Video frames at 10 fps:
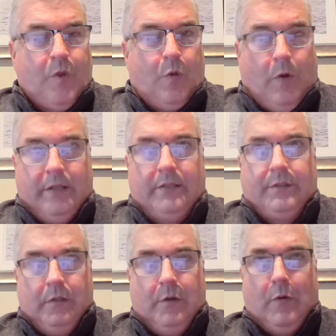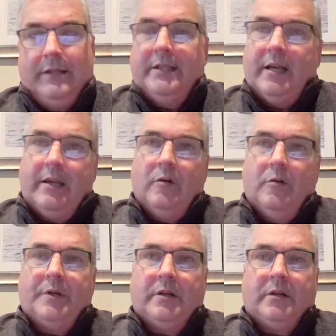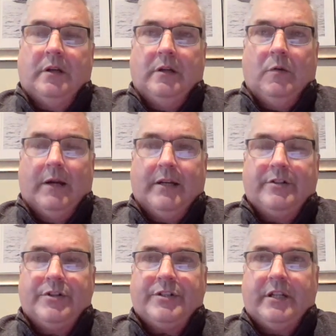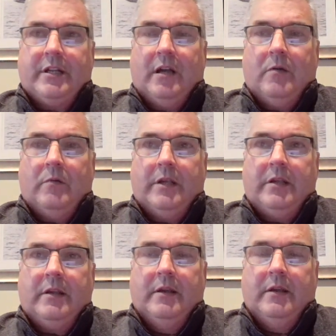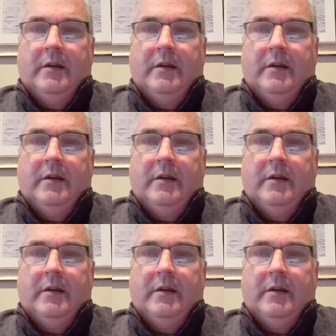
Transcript: quite quite the eye opener and, and, quite interesting how we